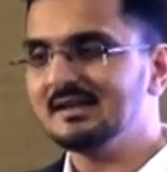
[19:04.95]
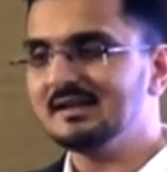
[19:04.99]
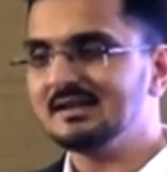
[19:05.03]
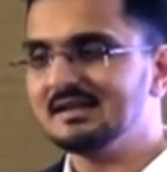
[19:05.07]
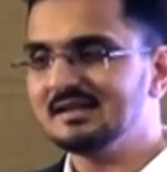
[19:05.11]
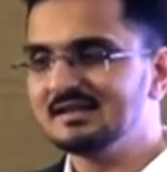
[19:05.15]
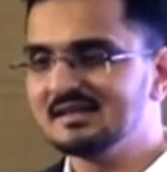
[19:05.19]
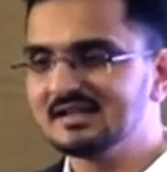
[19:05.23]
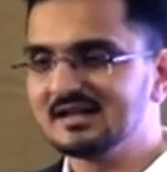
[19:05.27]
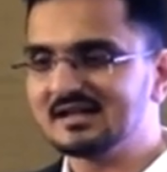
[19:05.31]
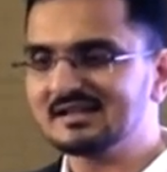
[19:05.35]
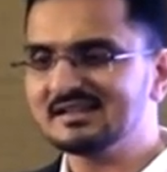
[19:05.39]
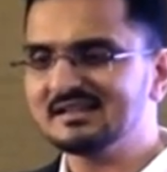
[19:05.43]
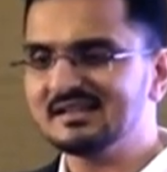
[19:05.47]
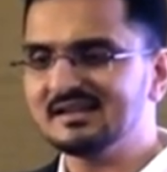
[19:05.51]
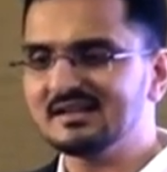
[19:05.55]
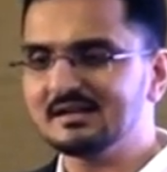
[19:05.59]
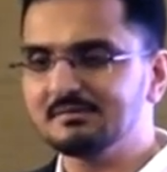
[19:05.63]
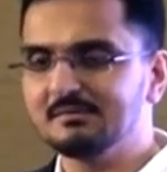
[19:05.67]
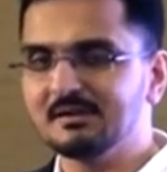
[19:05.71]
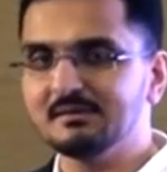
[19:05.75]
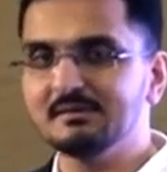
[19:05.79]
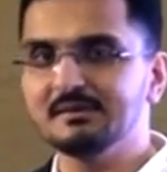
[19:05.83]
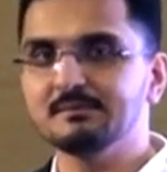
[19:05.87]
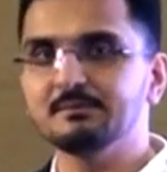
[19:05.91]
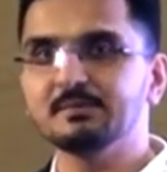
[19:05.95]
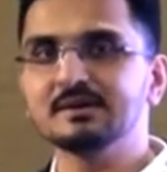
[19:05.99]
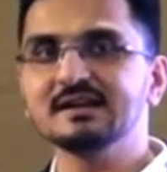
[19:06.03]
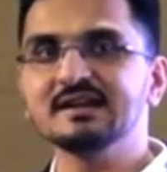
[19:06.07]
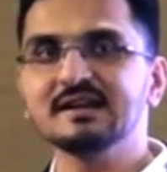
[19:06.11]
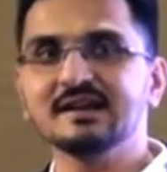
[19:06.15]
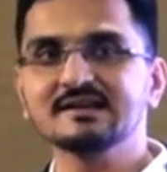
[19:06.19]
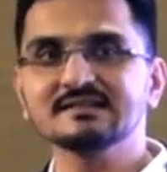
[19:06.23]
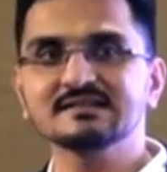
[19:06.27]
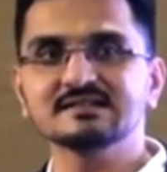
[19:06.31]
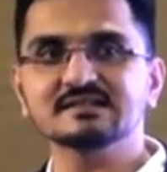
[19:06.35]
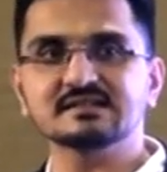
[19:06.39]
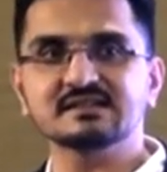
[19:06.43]
Either it may be
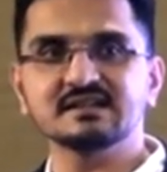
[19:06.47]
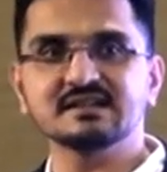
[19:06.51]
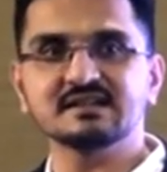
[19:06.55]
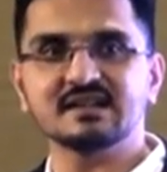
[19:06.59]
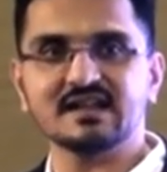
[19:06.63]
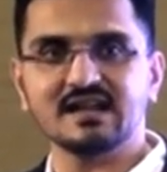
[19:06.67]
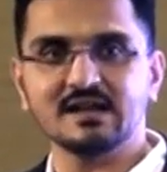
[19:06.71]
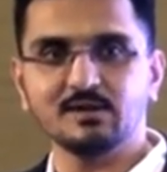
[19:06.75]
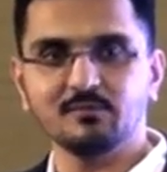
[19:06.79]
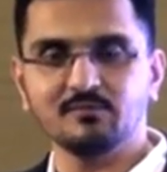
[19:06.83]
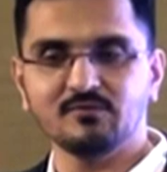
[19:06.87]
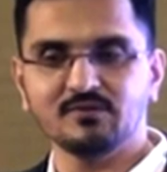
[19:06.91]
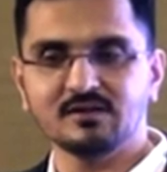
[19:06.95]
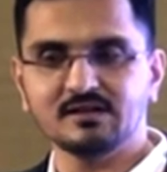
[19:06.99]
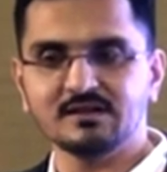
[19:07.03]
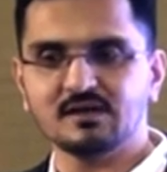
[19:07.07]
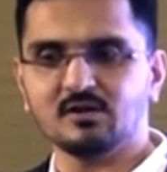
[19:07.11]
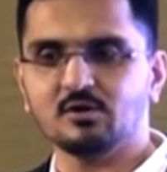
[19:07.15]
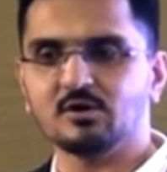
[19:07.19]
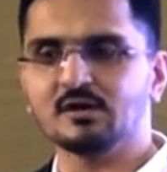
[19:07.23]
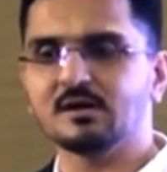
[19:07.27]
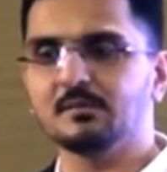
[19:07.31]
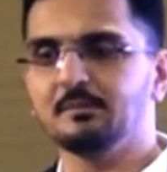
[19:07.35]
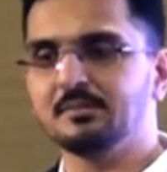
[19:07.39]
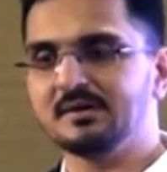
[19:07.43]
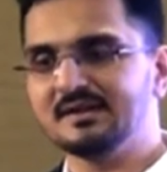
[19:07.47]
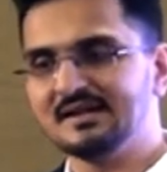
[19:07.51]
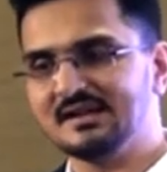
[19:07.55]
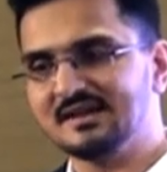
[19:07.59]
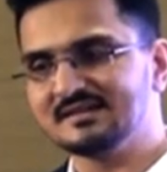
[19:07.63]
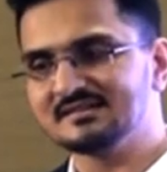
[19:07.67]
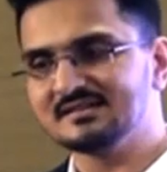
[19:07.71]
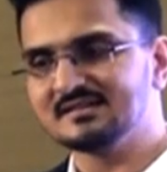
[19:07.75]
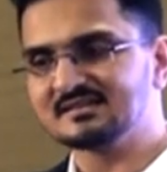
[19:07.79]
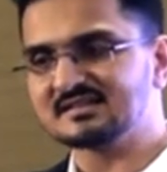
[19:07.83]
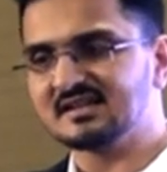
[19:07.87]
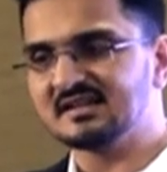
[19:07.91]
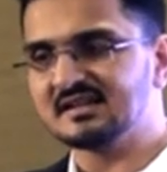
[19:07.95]
pre-existing type 1 or a
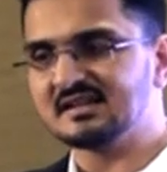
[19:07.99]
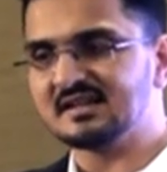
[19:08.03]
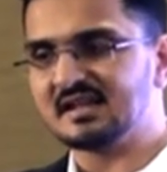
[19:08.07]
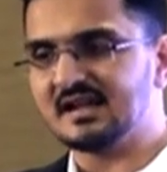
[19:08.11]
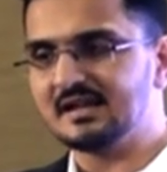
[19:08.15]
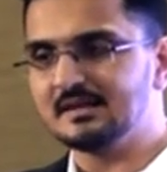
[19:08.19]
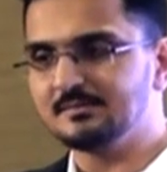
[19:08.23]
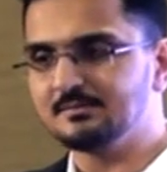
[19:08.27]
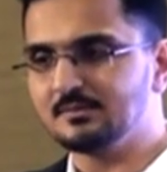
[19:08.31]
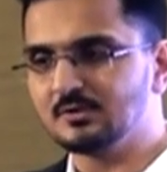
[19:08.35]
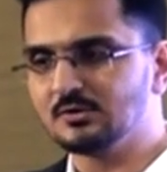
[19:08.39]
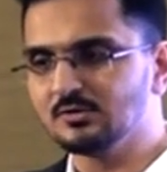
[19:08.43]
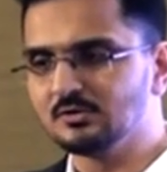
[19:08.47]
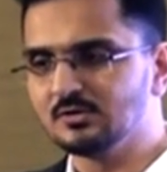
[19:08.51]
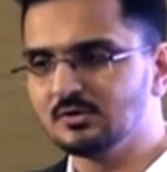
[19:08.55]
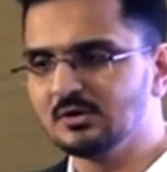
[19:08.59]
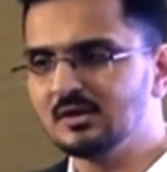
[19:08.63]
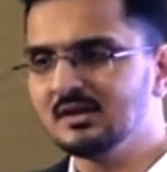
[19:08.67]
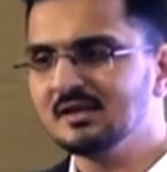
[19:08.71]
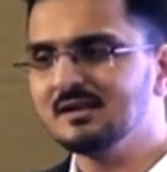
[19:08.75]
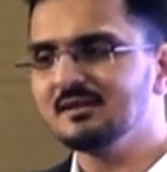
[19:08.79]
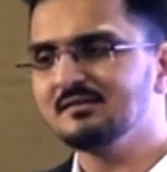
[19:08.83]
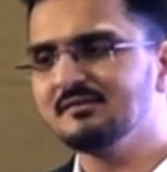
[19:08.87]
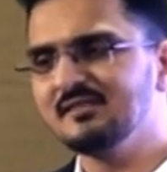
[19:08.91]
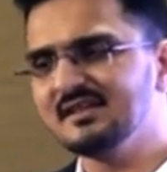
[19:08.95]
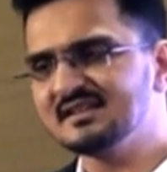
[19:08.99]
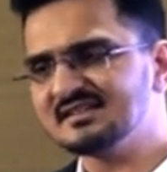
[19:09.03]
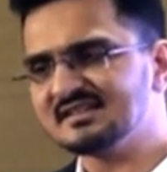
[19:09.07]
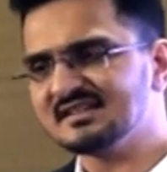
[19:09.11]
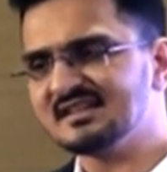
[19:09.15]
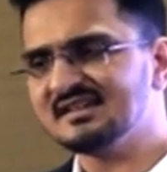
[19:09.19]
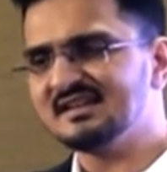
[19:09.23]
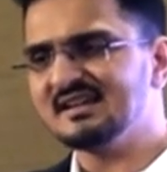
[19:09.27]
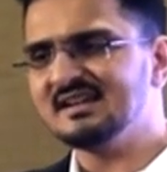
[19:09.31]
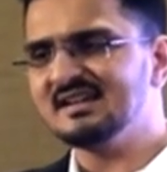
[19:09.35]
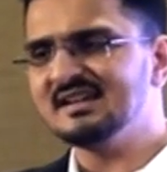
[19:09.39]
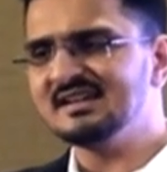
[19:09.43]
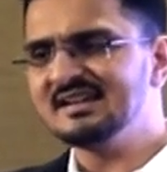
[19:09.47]
pre-existing type 2 which
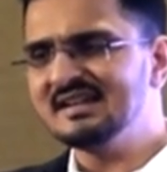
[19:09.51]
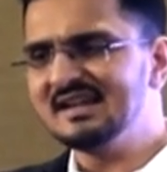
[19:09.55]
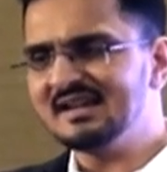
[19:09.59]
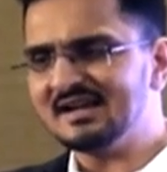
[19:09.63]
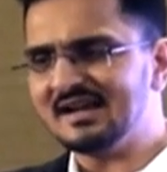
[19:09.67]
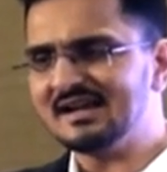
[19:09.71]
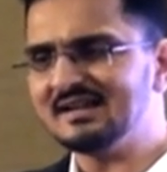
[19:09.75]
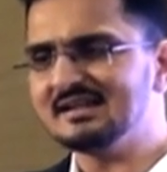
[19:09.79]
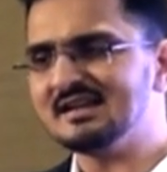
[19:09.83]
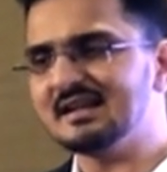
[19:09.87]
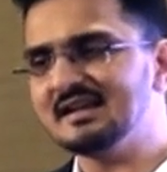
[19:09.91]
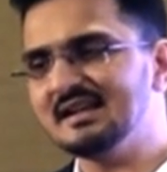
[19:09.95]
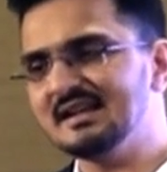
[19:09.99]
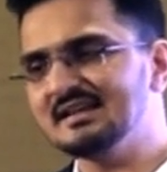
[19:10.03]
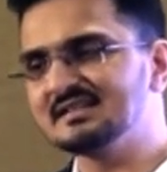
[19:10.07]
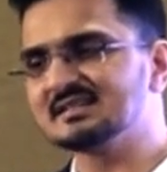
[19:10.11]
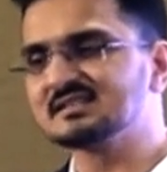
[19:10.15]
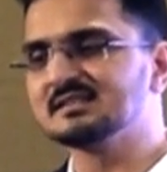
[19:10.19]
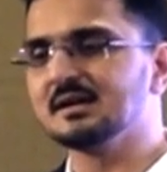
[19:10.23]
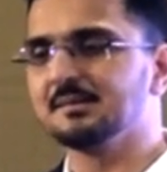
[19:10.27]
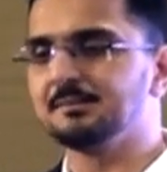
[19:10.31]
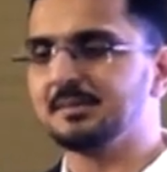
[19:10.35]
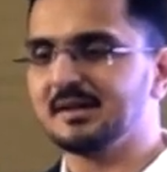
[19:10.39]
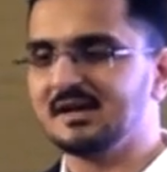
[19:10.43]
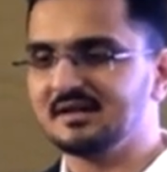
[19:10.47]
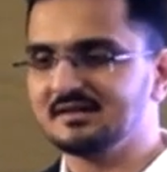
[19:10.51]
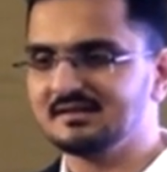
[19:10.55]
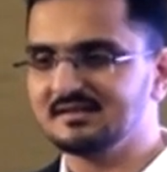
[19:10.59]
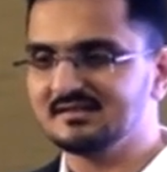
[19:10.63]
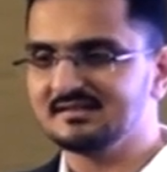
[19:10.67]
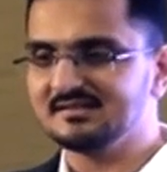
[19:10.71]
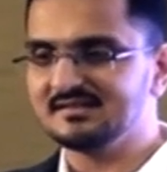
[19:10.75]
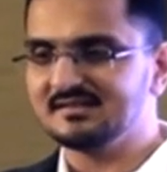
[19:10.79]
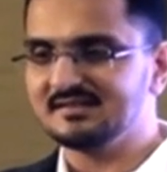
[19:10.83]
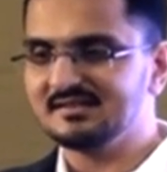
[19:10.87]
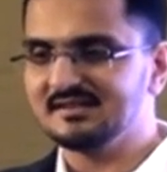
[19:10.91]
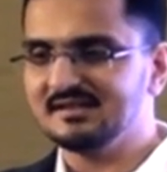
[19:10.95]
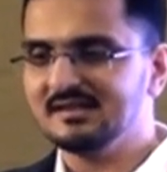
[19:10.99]
antedates the
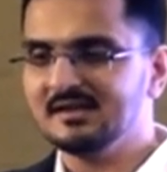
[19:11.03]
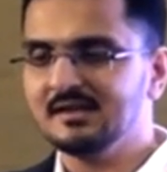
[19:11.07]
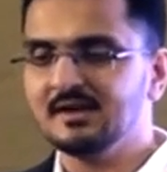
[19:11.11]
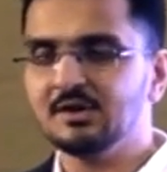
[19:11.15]
pregnancy,